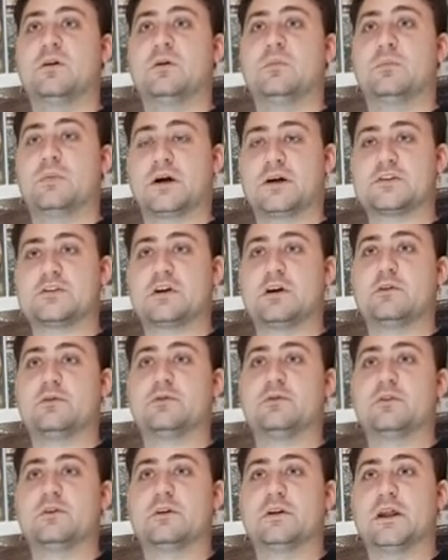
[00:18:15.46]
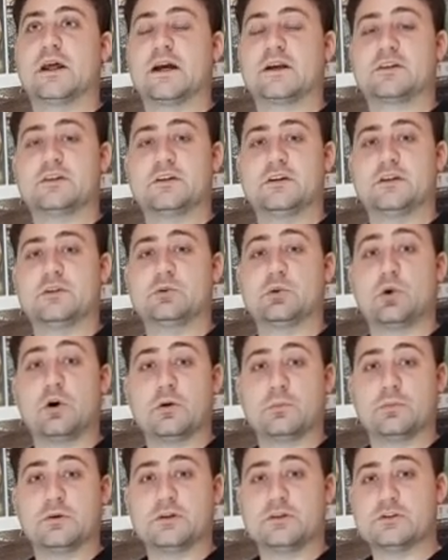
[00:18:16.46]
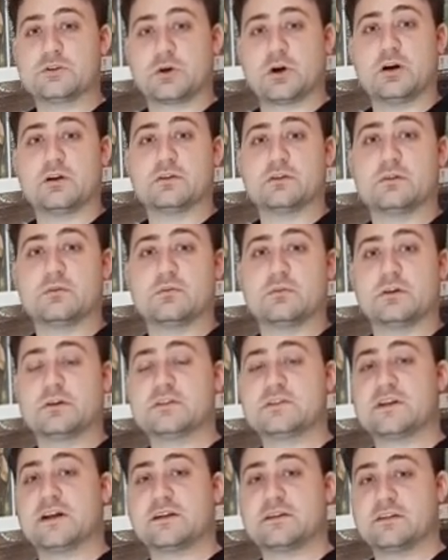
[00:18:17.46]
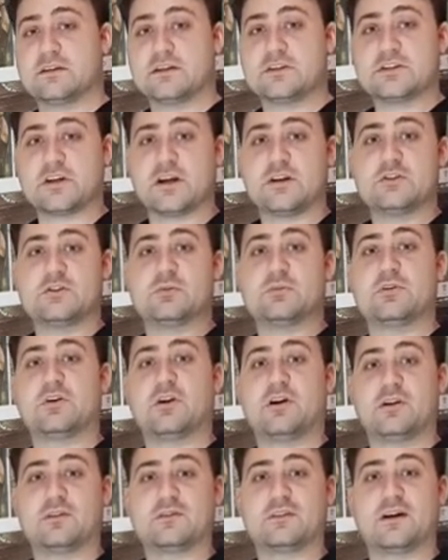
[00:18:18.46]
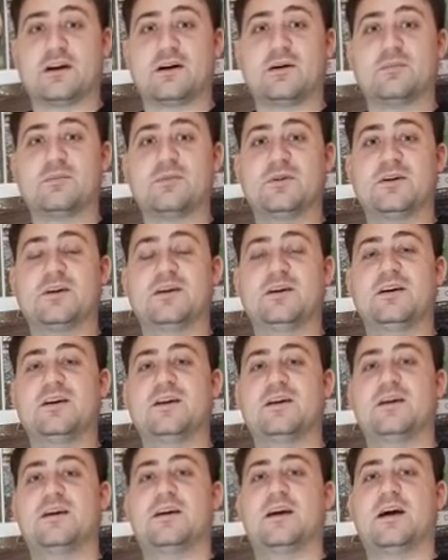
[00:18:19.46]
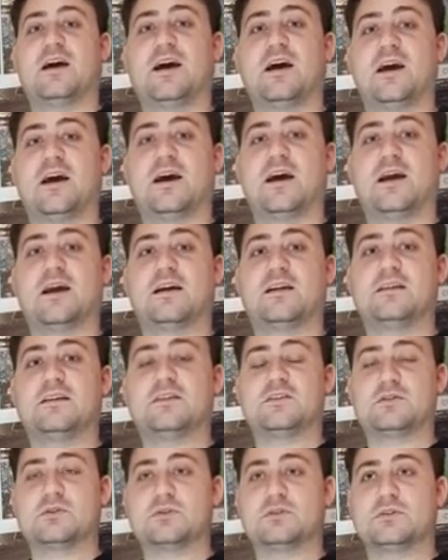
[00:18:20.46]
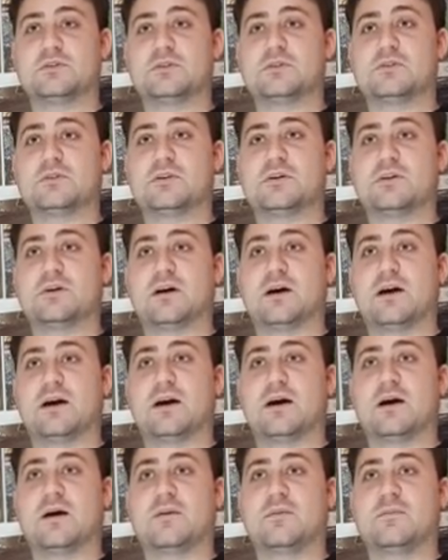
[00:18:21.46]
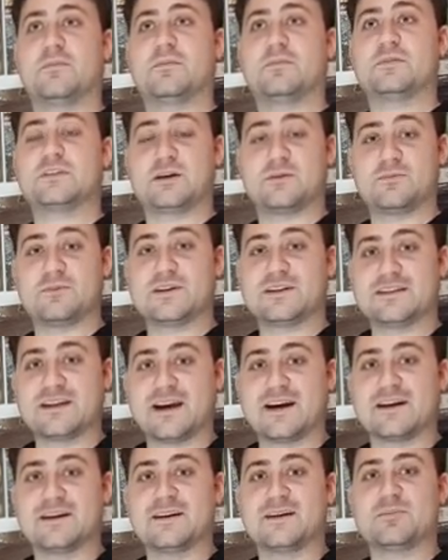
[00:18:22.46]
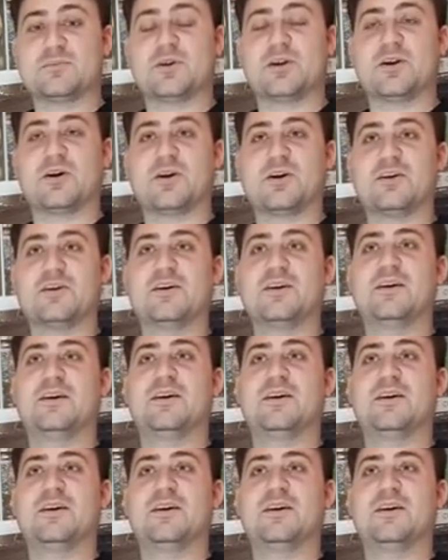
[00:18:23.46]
Buck Shelford actually tore open his scrotum. He sat in the change room at halftime and he saw something dangling below.